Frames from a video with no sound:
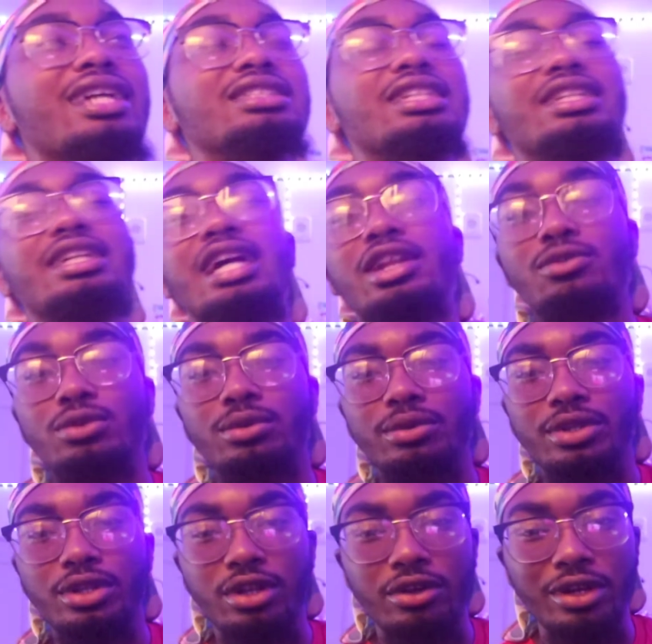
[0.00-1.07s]
guess I kind of
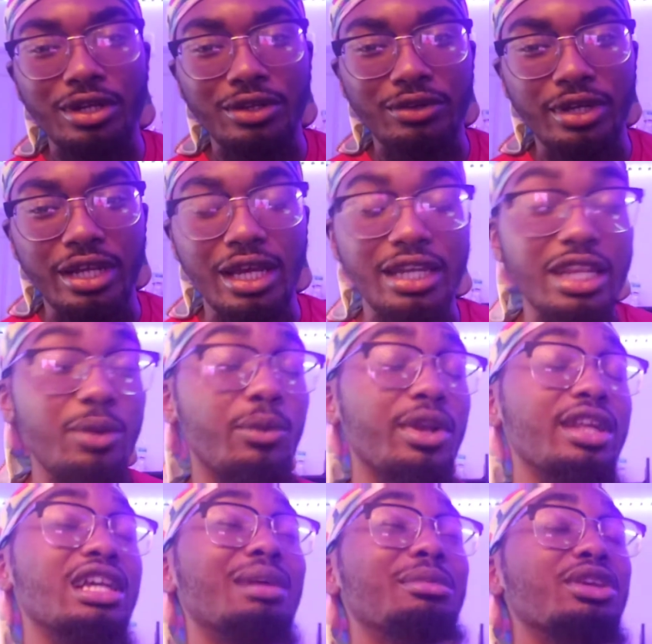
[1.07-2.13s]
ruined it already, right? I didn't
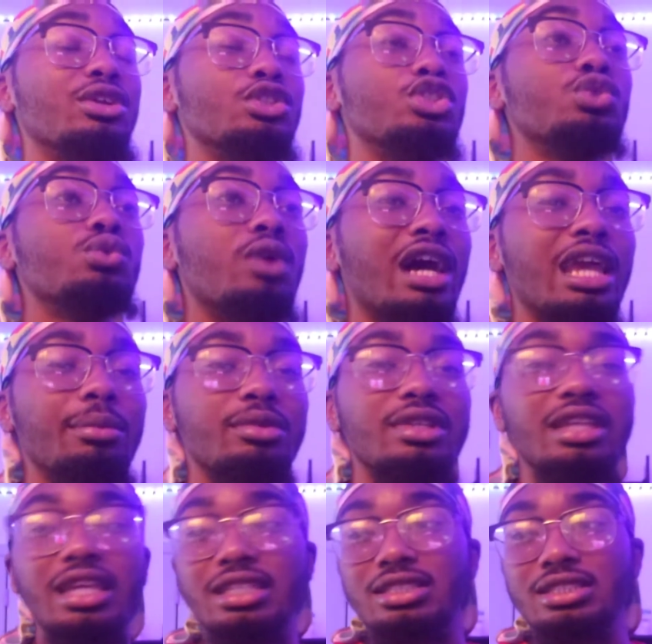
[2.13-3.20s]
want to come in here too hype
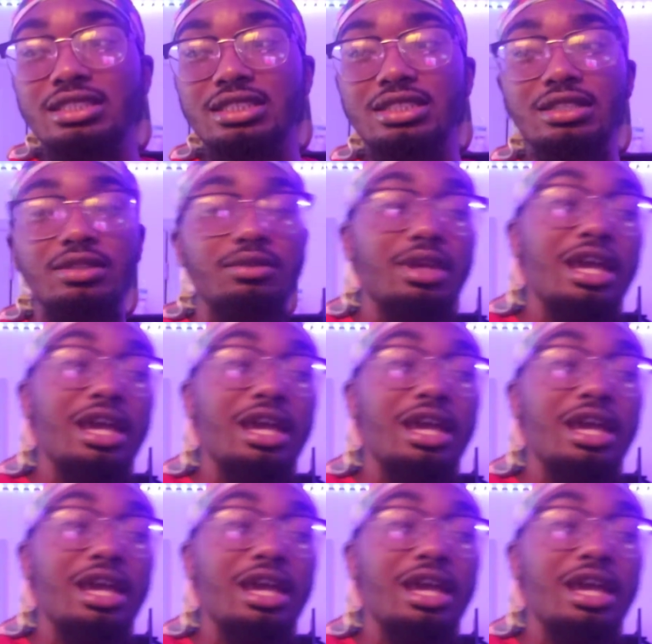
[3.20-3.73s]
in case this